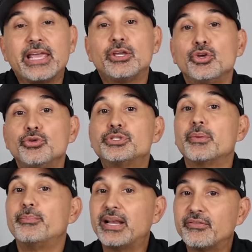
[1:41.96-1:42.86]
a huge
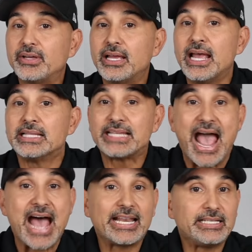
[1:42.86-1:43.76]
benefit to
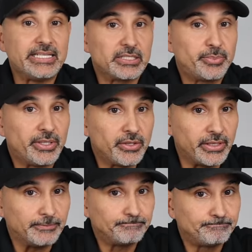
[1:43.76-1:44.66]
add a DSP
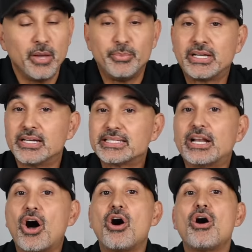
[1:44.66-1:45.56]
unit because
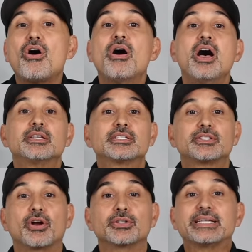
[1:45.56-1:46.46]
it all
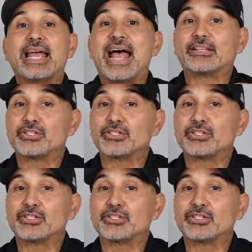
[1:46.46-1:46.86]
starts at the